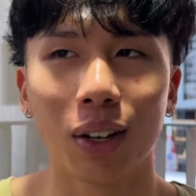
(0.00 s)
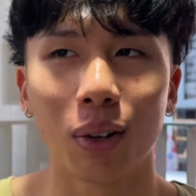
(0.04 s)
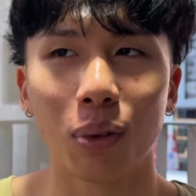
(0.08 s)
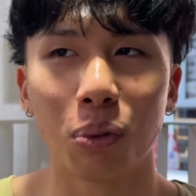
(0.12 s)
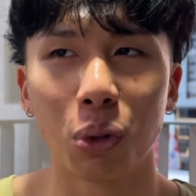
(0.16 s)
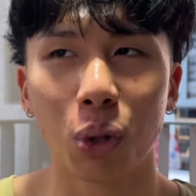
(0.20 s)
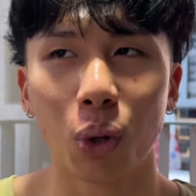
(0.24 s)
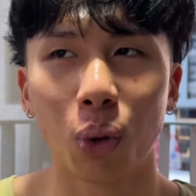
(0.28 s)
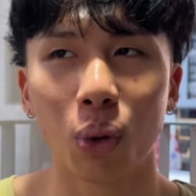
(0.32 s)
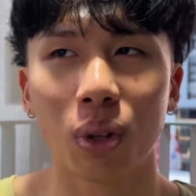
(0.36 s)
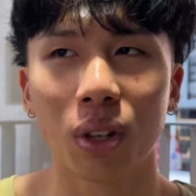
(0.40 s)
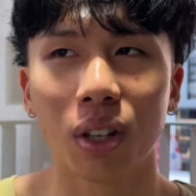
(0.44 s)
we
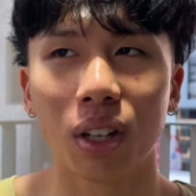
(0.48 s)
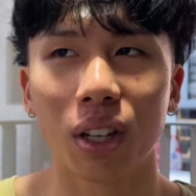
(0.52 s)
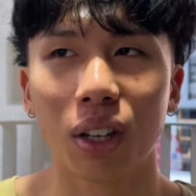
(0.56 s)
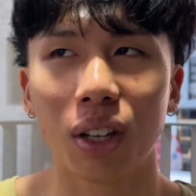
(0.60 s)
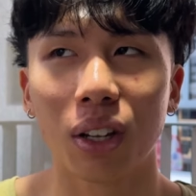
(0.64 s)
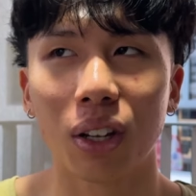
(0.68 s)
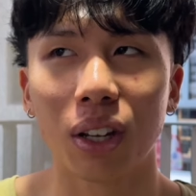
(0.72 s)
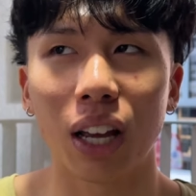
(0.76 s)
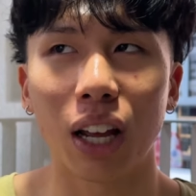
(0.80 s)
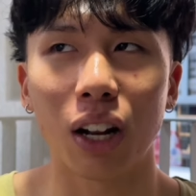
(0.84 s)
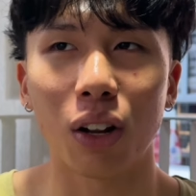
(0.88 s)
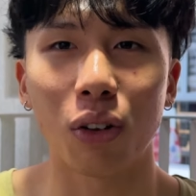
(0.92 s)
don't
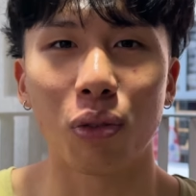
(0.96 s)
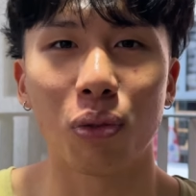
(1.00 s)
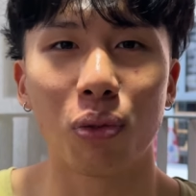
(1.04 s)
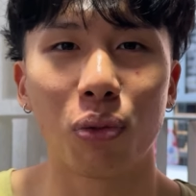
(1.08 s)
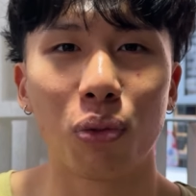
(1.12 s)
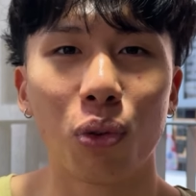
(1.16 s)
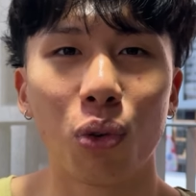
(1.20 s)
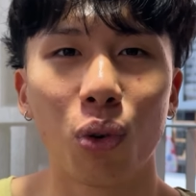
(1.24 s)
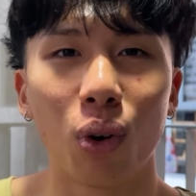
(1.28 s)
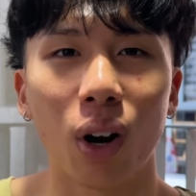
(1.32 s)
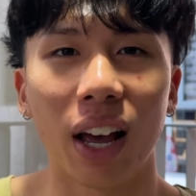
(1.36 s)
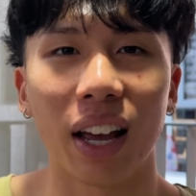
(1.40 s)
get the
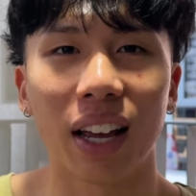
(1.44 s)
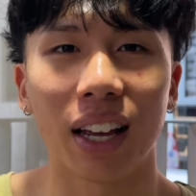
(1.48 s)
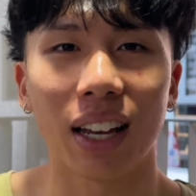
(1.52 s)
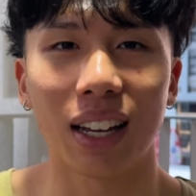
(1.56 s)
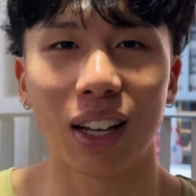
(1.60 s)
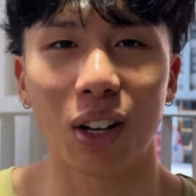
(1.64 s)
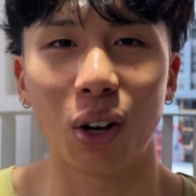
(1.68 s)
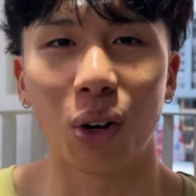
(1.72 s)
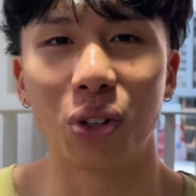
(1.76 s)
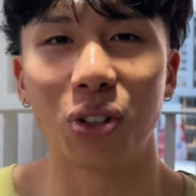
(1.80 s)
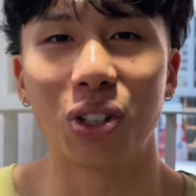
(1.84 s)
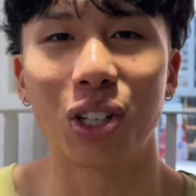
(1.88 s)
full like
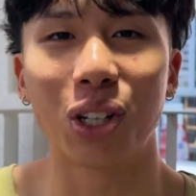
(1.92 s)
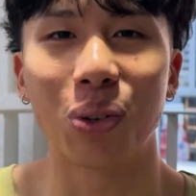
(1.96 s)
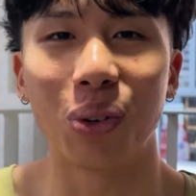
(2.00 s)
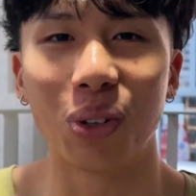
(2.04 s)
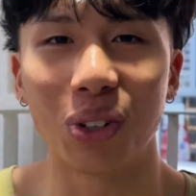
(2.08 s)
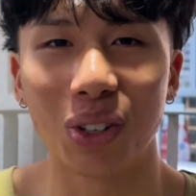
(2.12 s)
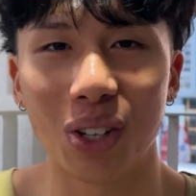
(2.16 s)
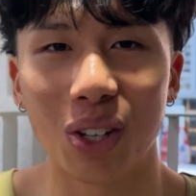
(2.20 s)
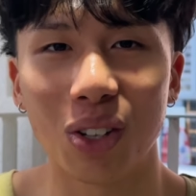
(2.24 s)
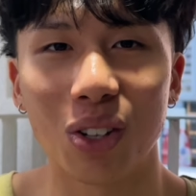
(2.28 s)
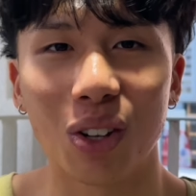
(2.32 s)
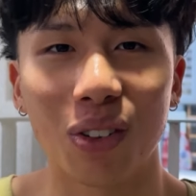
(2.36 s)

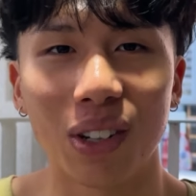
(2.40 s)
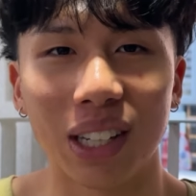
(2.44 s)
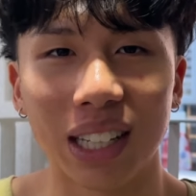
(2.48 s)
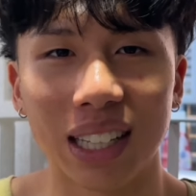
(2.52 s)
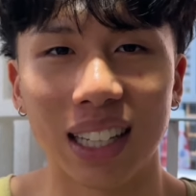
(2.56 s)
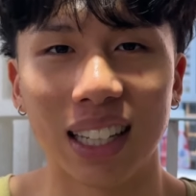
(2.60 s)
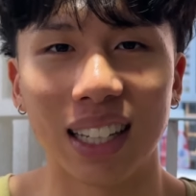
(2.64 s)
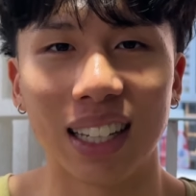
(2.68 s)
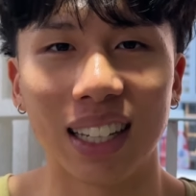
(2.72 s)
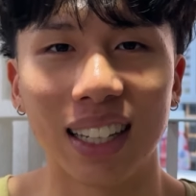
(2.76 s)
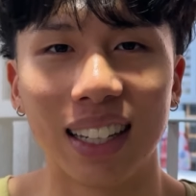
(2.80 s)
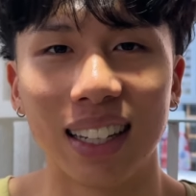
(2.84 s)
consequences of
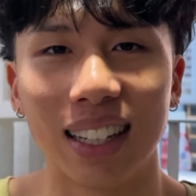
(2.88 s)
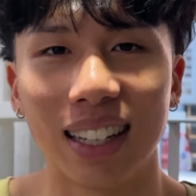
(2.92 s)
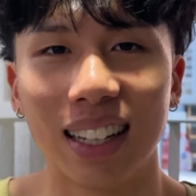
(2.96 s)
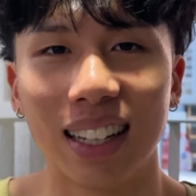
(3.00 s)
eating it.